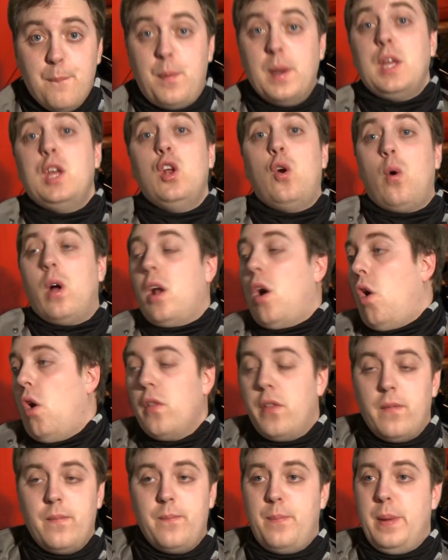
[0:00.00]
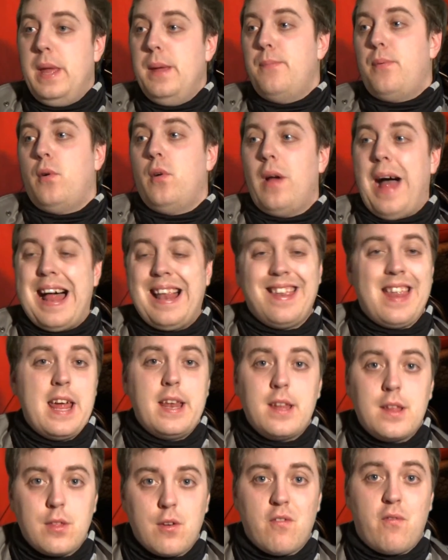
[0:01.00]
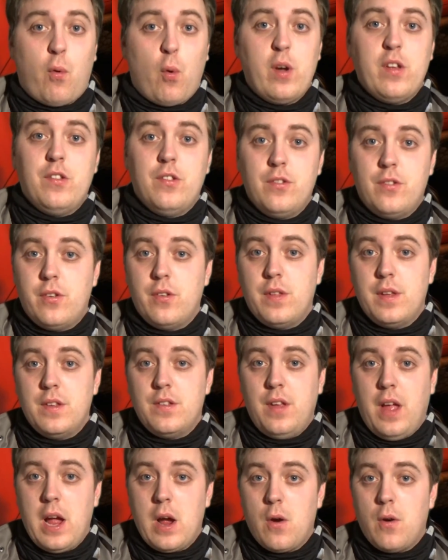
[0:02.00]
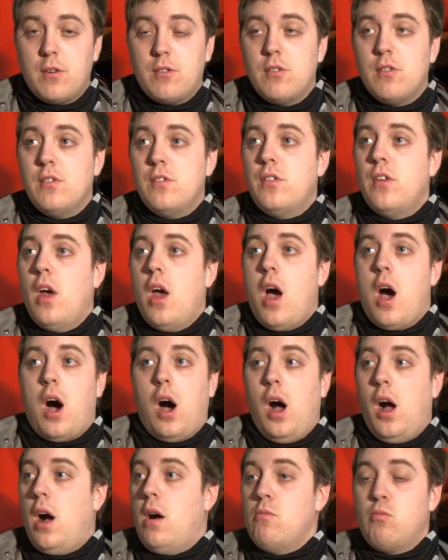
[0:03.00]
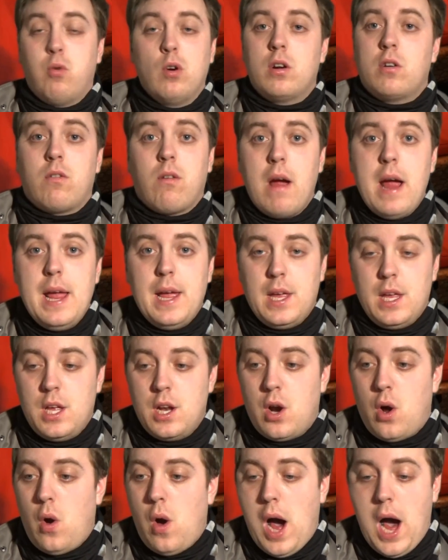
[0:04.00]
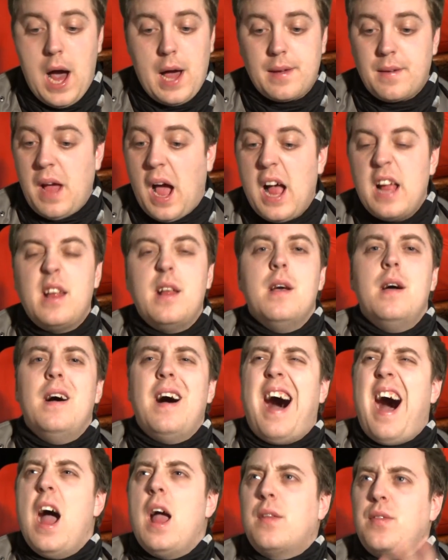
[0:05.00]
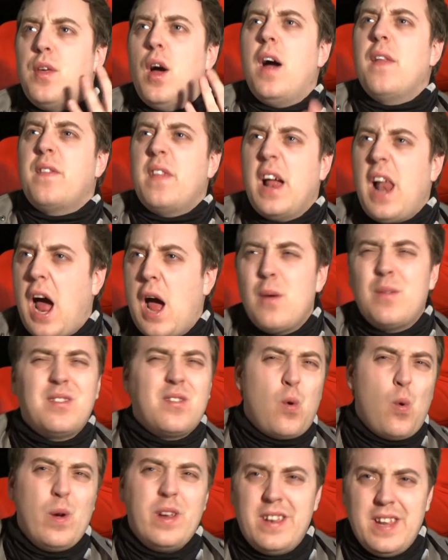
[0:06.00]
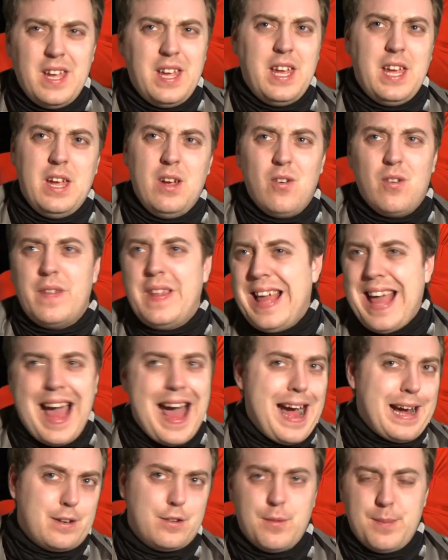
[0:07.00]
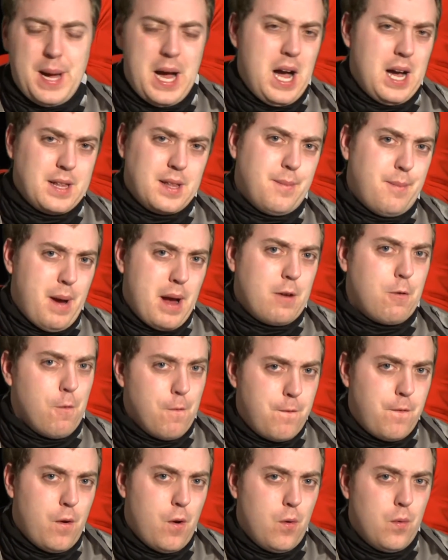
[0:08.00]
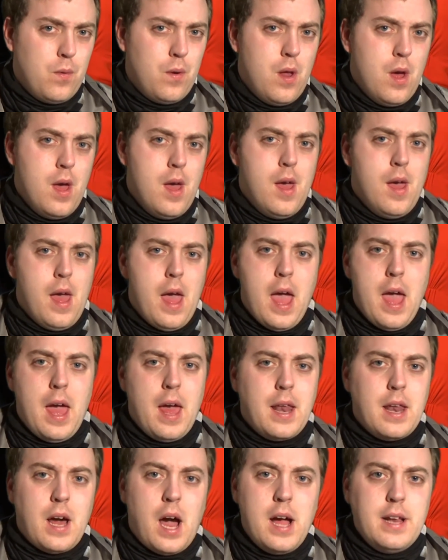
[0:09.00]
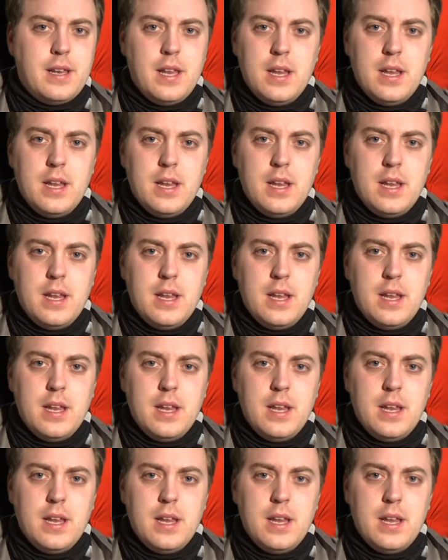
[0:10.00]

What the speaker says: But you know what? All the people lending their voices to these characters were great. You know, I thought that I was going to hear the actor behind the microphone, and I